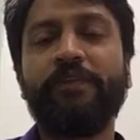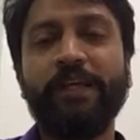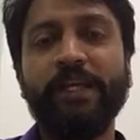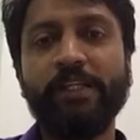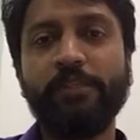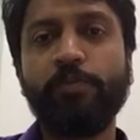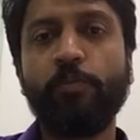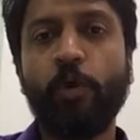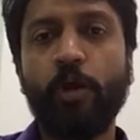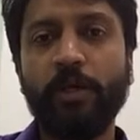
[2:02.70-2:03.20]

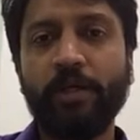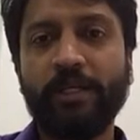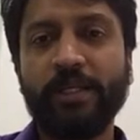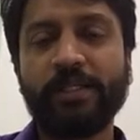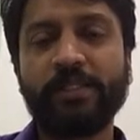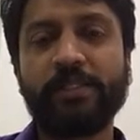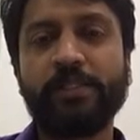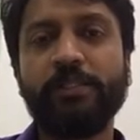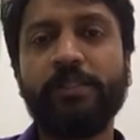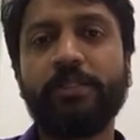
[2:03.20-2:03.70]
very small
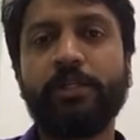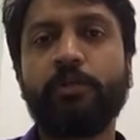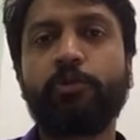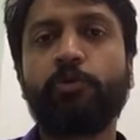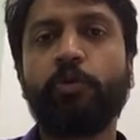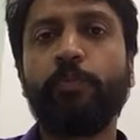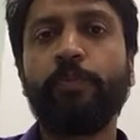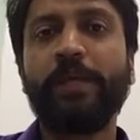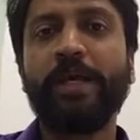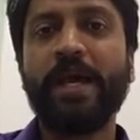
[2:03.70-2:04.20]
testis,
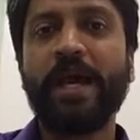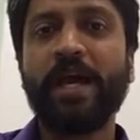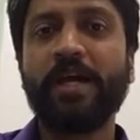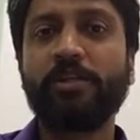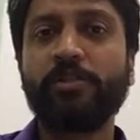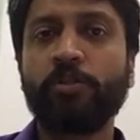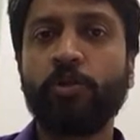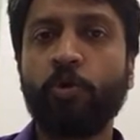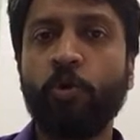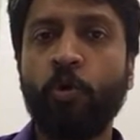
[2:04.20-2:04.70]
it could be
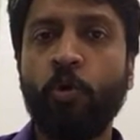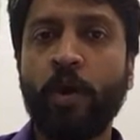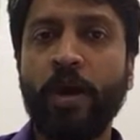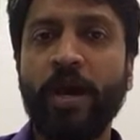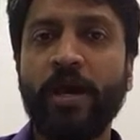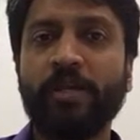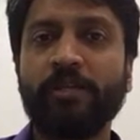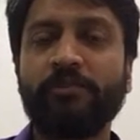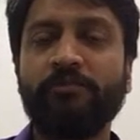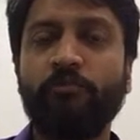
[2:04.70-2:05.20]
as low
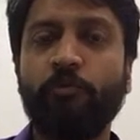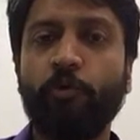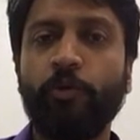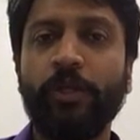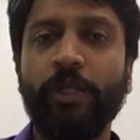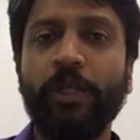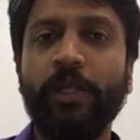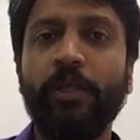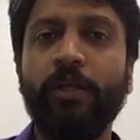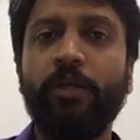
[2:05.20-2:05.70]
as
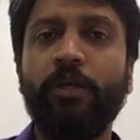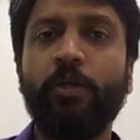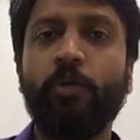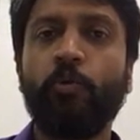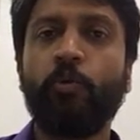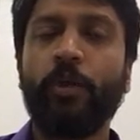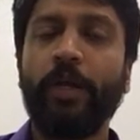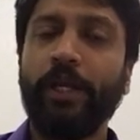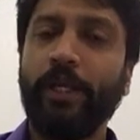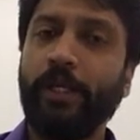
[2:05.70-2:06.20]
14
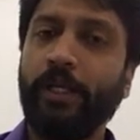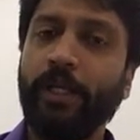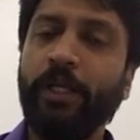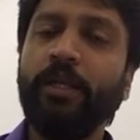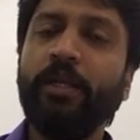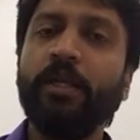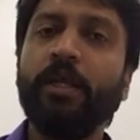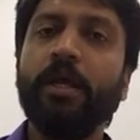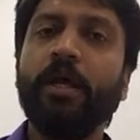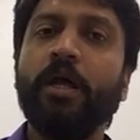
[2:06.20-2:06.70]
to
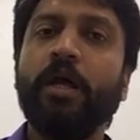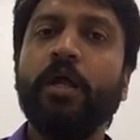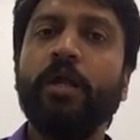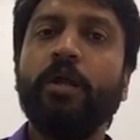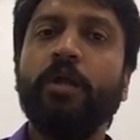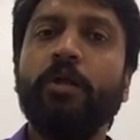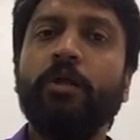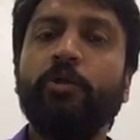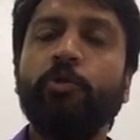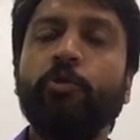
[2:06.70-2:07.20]
18.
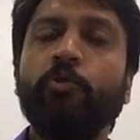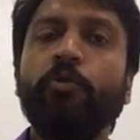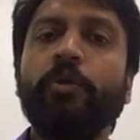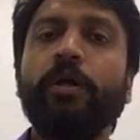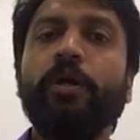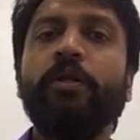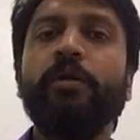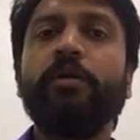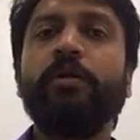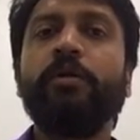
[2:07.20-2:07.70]

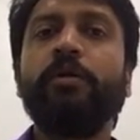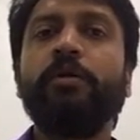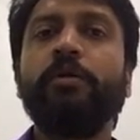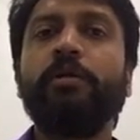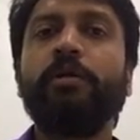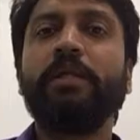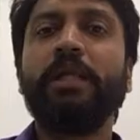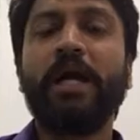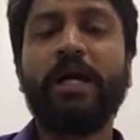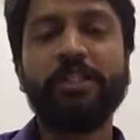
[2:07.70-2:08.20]
In
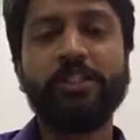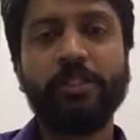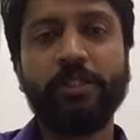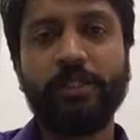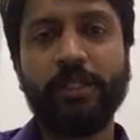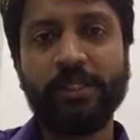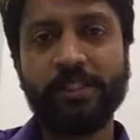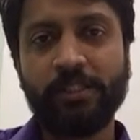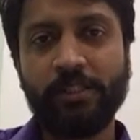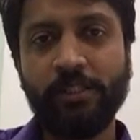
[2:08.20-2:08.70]
a
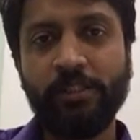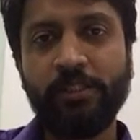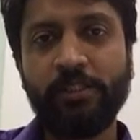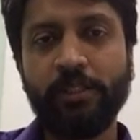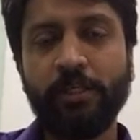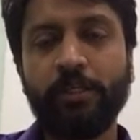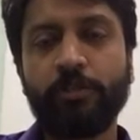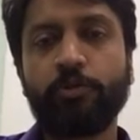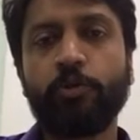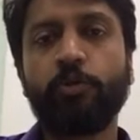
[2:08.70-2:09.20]
larger
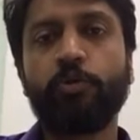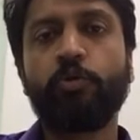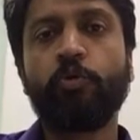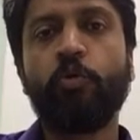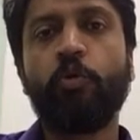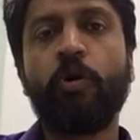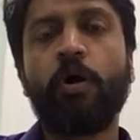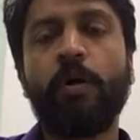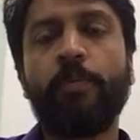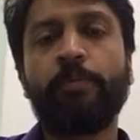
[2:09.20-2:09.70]
testis, it could
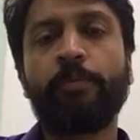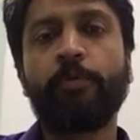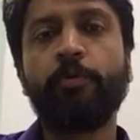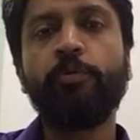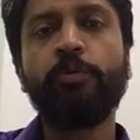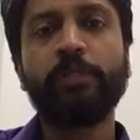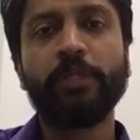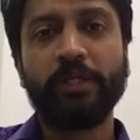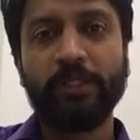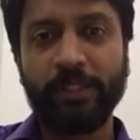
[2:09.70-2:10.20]
go up
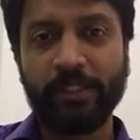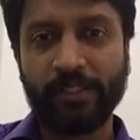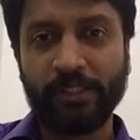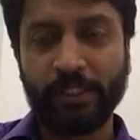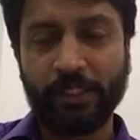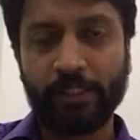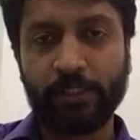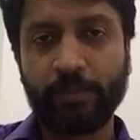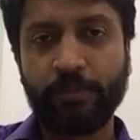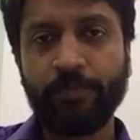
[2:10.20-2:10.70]
to
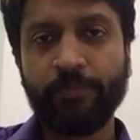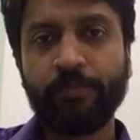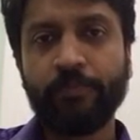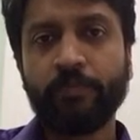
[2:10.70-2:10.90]
36.